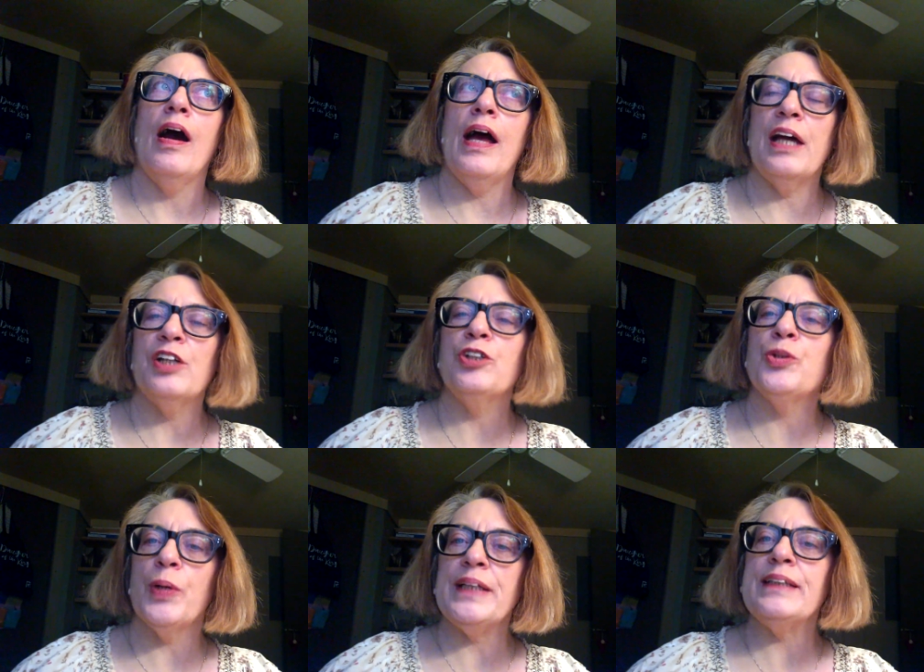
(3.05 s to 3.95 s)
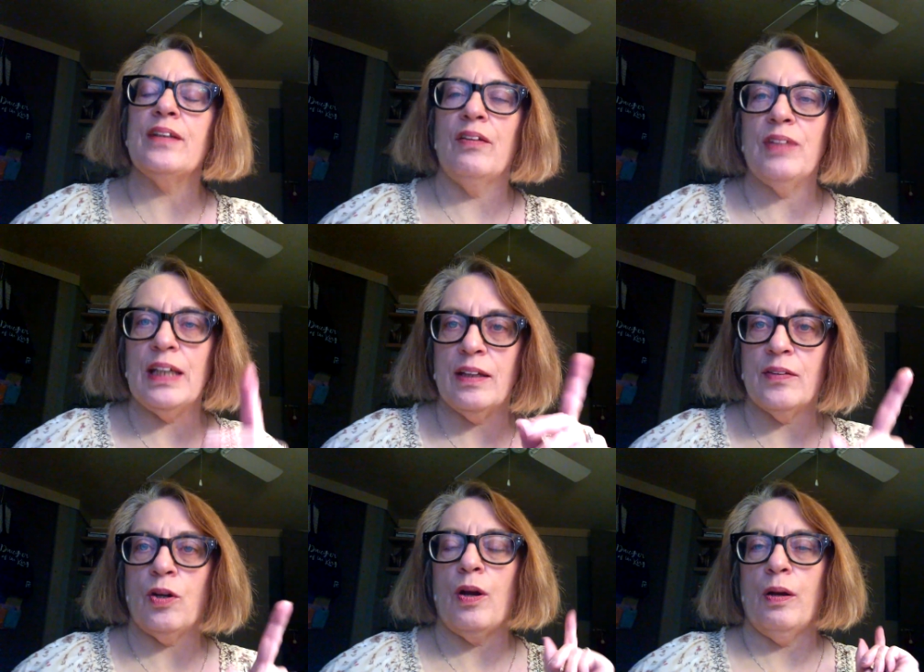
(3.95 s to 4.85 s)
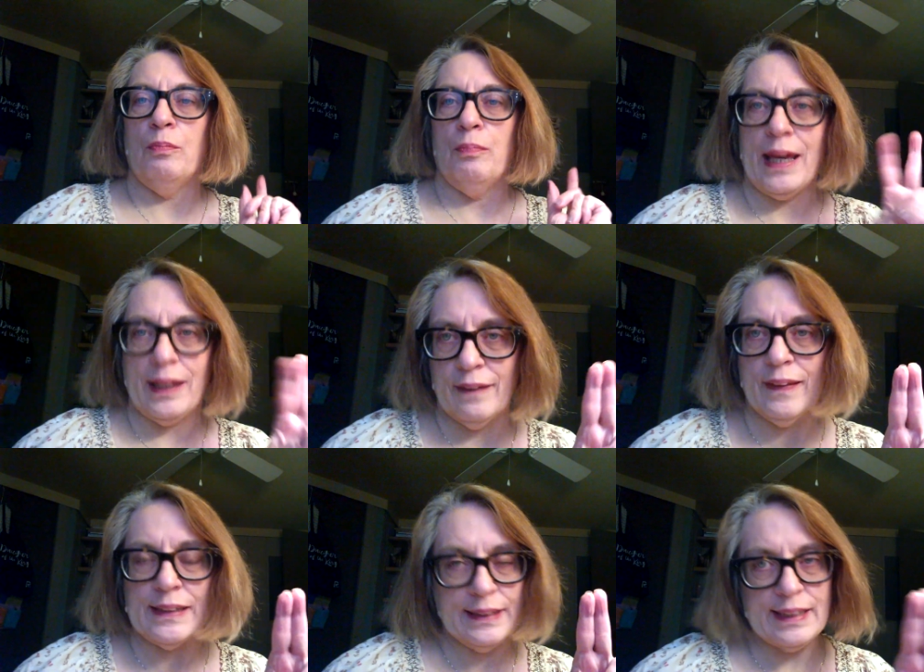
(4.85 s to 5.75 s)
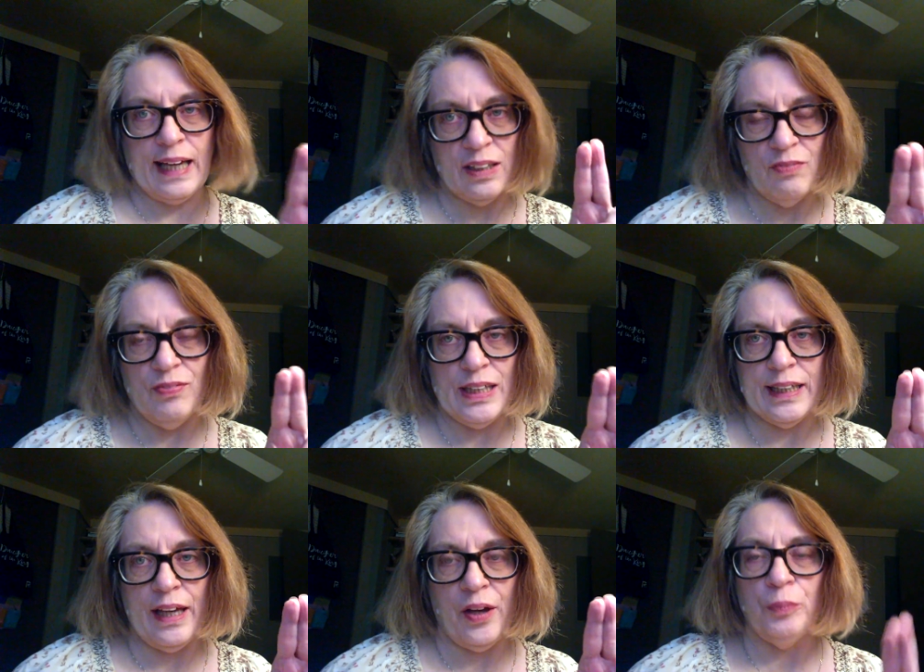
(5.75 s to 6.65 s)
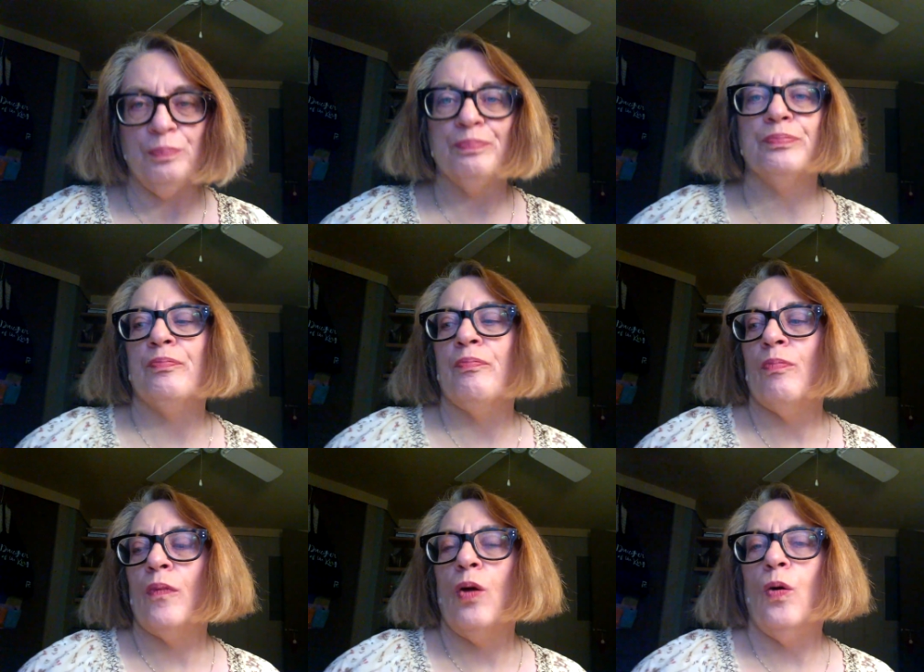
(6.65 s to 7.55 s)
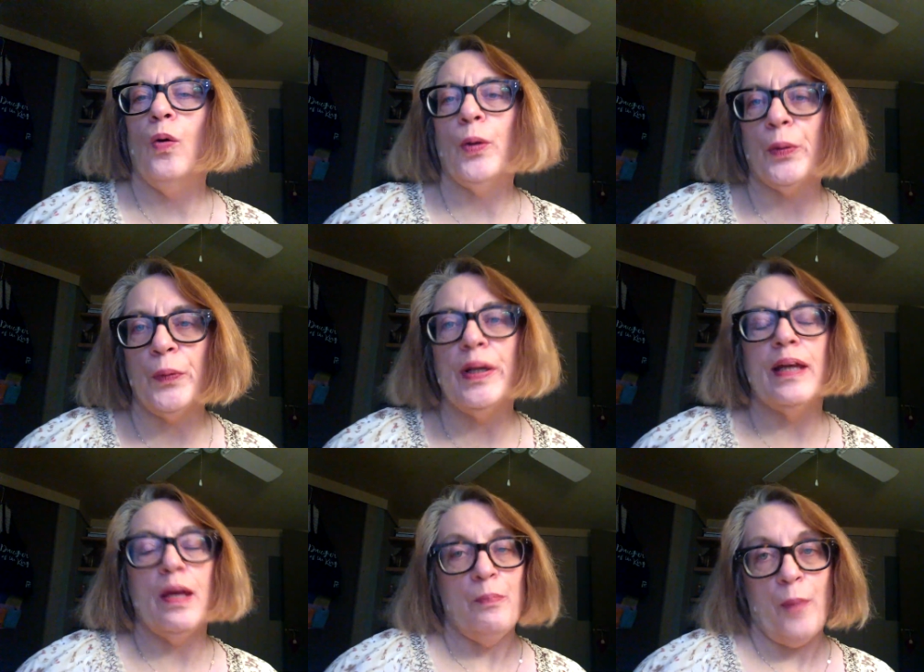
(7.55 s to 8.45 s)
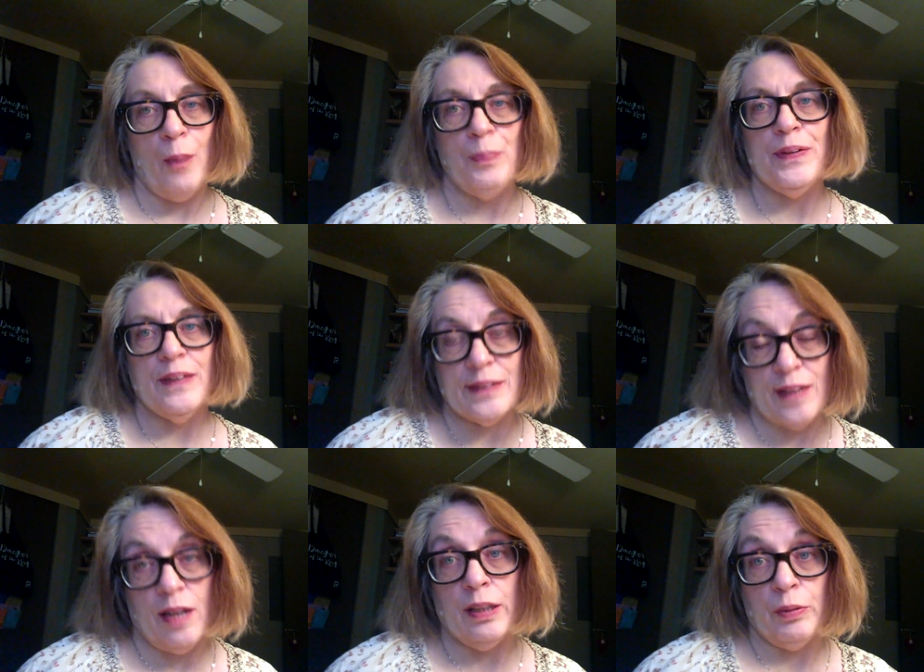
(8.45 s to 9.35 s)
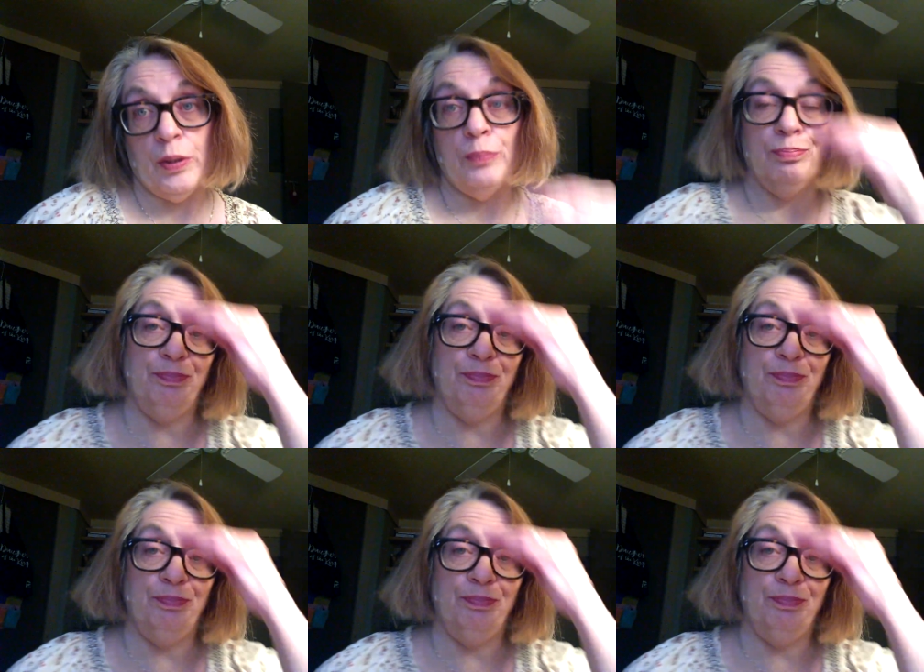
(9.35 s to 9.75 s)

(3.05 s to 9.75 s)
I had a choice of either making this second video or going and mopping the dining room.